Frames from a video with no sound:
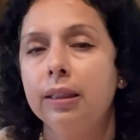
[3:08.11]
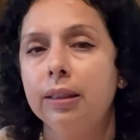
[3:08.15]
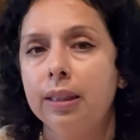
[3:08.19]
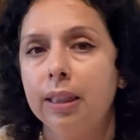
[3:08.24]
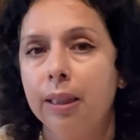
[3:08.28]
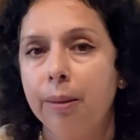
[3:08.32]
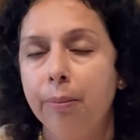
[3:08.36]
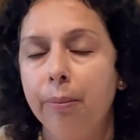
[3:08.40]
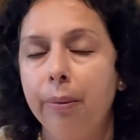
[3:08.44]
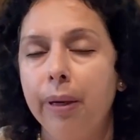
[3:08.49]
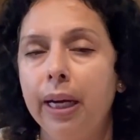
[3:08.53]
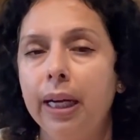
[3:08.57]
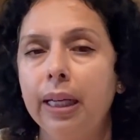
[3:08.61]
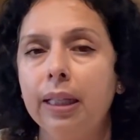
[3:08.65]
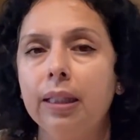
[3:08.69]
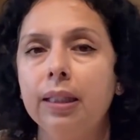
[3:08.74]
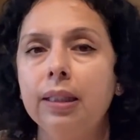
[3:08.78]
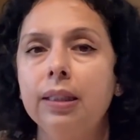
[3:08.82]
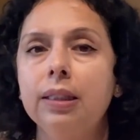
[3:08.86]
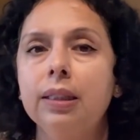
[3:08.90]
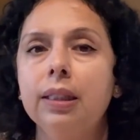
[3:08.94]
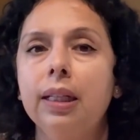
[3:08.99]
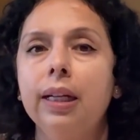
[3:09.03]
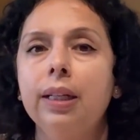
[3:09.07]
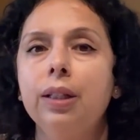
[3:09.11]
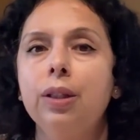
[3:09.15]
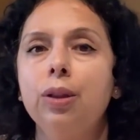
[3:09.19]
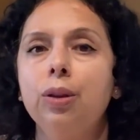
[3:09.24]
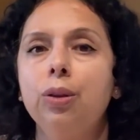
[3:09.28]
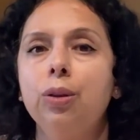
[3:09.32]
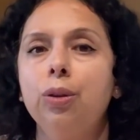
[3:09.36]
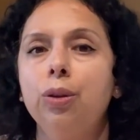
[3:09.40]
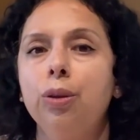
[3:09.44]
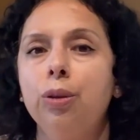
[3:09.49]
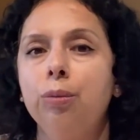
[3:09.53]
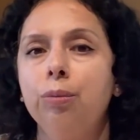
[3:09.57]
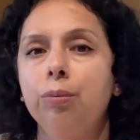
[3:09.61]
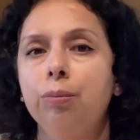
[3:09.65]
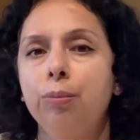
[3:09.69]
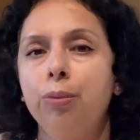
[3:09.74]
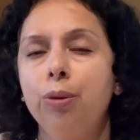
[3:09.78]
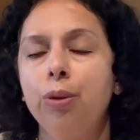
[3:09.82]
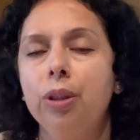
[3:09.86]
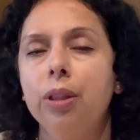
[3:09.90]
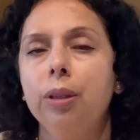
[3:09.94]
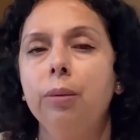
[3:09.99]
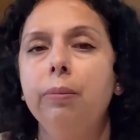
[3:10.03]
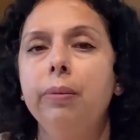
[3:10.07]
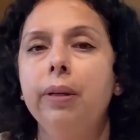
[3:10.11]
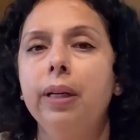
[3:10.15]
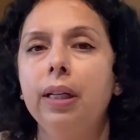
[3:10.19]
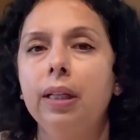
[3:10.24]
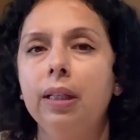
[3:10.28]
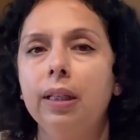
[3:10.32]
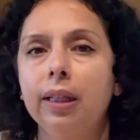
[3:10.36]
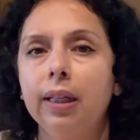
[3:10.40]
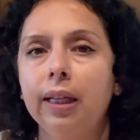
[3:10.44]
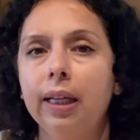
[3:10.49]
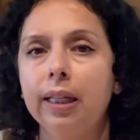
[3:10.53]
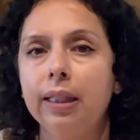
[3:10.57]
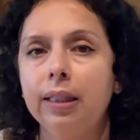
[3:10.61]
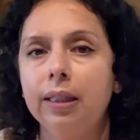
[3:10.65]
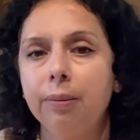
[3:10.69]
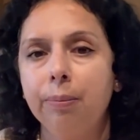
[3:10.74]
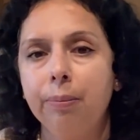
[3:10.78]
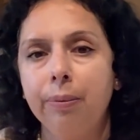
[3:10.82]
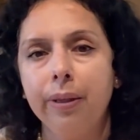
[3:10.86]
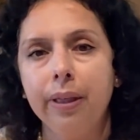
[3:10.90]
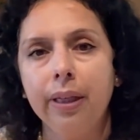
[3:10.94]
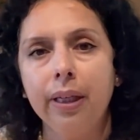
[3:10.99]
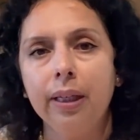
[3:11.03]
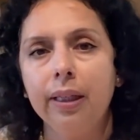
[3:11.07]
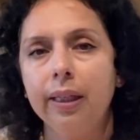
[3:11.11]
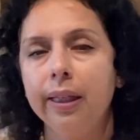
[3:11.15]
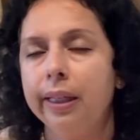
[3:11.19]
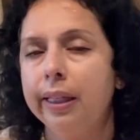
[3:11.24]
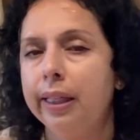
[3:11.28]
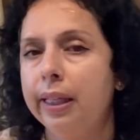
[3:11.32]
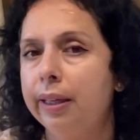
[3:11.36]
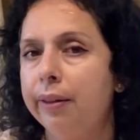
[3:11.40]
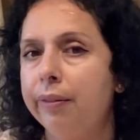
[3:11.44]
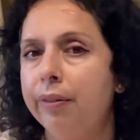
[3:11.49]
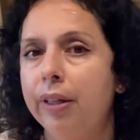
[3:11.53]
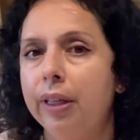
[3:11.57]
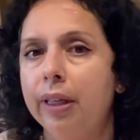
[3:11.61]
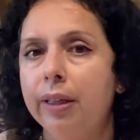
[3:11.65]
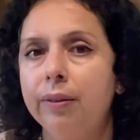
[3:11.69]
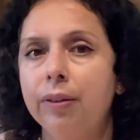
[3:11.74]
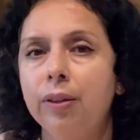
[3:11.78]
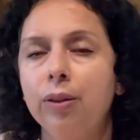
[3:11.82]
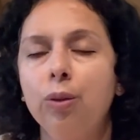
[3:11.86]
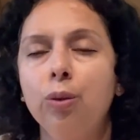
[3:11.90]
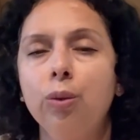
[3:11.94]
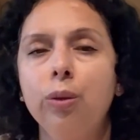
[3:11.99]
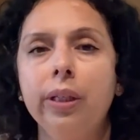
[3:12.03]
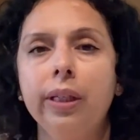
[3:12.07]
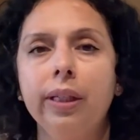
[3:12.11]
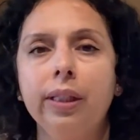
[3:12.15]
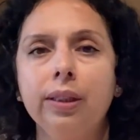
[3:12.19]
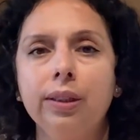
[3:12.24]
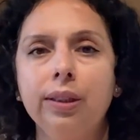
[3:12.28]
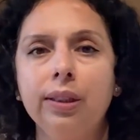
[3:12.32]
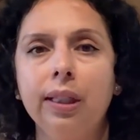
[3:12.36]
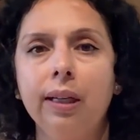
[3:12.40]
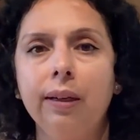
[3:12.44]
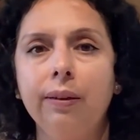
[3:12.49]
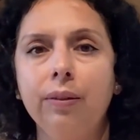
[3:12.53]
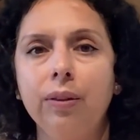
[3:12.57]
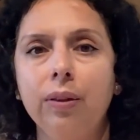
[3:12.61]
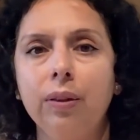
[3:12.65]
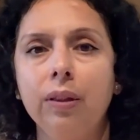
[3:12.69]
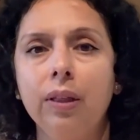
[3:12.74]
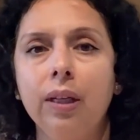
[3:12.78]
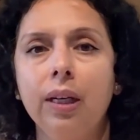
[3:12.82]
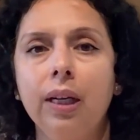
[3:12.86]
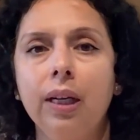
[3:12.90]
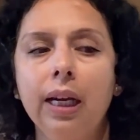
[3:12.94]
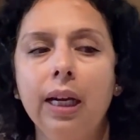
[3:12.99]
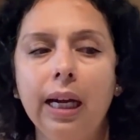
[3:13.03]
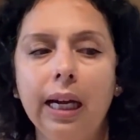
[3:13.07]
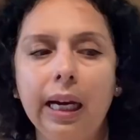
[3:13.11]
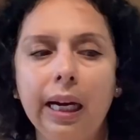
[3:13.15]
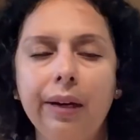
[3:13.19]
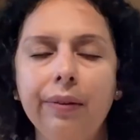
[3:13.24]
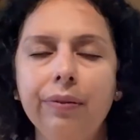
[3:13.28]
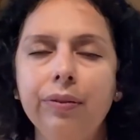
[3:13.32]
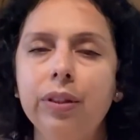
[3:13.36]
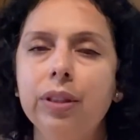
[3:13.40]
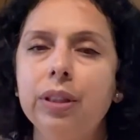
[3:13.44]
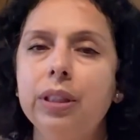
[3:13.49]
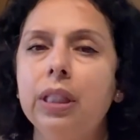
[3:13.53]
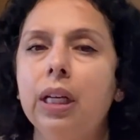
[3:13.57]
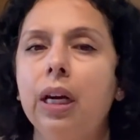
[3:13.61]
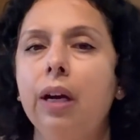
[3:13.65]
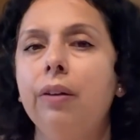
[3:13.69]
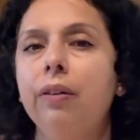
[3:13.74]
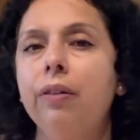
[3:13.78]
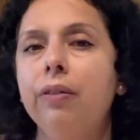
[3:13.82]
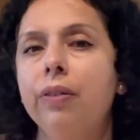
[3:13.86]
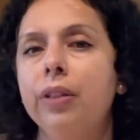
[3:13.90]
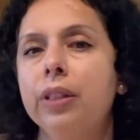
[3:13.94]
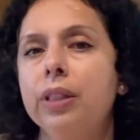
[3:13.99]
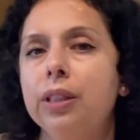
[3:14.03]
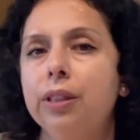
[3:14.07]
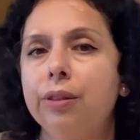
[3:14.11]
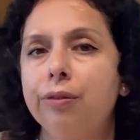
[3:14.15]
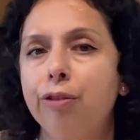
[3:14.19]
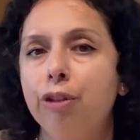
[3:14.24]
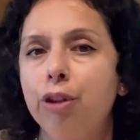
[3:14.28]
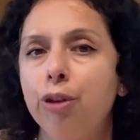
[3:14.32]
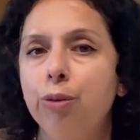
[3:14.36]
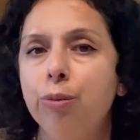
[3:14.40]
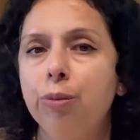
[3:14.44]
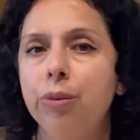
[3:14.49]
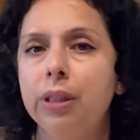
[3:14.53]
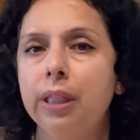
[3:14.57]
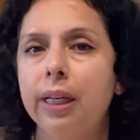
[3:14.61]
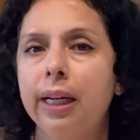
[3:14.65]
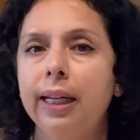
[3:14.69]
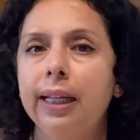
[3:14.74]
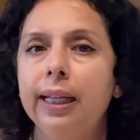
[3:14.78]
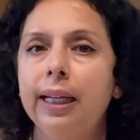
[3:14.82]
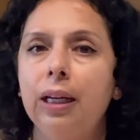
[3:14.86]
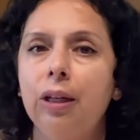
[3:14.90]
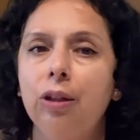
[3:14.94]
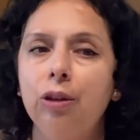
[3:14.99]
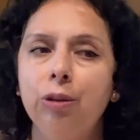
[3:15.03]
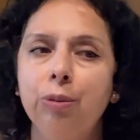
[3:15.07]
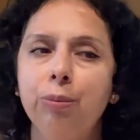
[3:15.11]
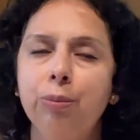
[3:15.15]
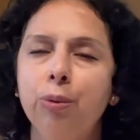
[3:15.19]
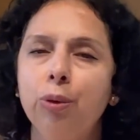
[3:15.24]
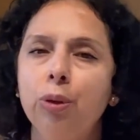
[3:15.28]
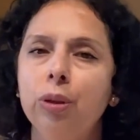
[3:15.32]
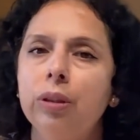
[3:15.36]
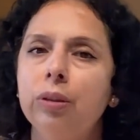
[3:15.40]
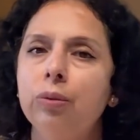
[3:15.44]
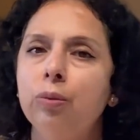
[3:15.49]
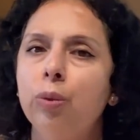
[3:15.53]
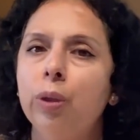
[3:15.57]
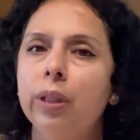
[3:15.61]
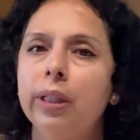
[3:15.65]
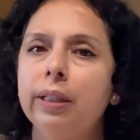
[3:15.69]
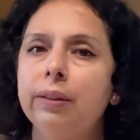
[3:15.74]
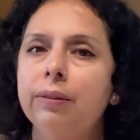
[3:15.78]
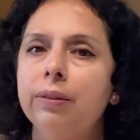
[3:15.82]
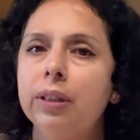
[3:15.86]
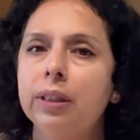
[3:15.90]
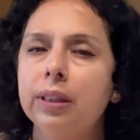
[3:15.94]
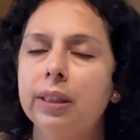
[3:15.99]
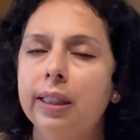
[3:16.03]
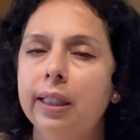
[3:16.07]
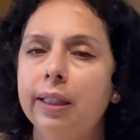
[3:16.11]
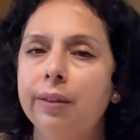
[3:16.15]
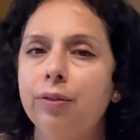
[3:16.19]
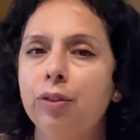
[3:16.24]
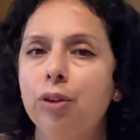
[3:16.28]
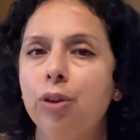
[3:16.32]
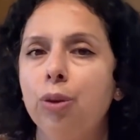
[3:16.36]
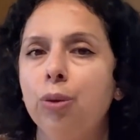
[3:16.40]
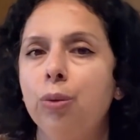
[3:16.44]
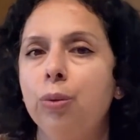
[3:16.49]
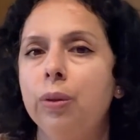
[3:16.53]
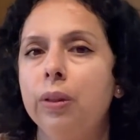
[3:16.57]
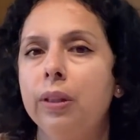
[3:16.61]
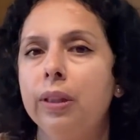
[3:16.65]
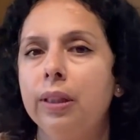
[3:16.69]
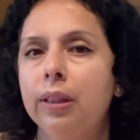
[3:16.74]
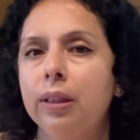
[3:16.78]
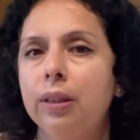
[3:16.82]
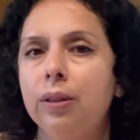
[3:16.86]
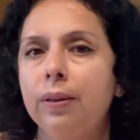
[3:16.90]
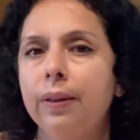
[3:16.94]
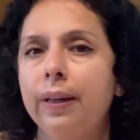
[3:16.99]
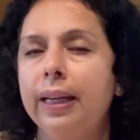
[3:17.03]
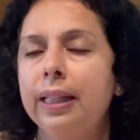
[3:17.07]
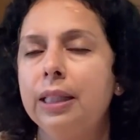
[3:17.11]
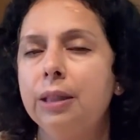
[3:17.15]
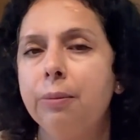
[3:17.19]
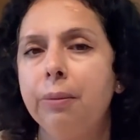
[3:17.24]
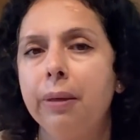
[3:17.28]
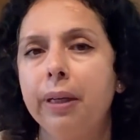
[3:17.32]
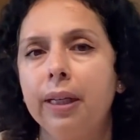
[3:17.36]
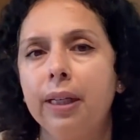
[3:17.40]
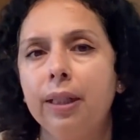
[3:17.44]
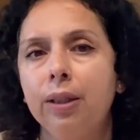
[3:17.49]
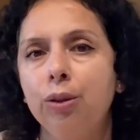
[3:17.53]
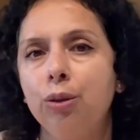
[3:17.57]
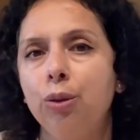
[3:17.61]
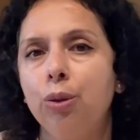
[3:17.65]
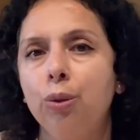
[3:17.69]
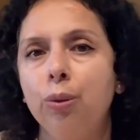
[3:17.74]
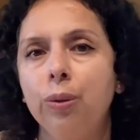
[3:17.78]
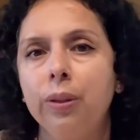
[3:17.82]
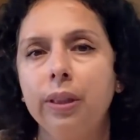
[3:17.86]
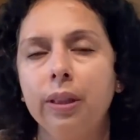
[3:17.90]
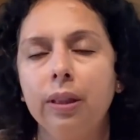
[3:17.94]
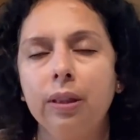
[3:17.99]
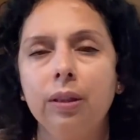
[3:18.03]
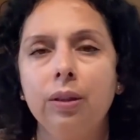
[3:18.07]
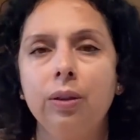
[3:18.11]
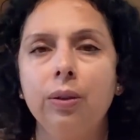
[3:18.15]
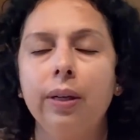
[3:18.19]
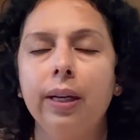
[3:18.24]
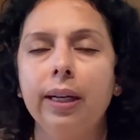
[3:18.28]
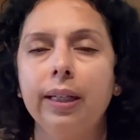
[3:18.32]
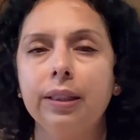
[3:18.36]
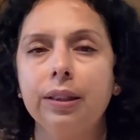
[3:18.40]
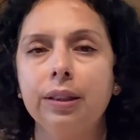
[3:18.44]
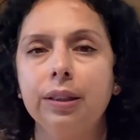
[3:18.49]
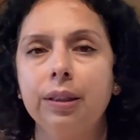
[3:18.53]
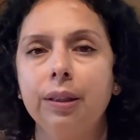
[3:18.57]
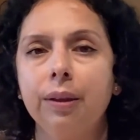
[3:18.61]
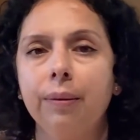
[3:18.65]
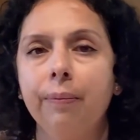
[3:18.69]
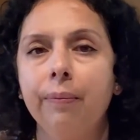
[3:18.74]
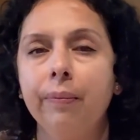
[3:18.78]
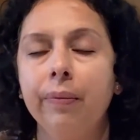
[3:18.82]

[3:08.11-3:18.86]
Come back inside your home, put the bell at the prayer area wherever, go take a shower after shower, once the fumes die out, put whatever is left over in a trash bag and throw it in the trash.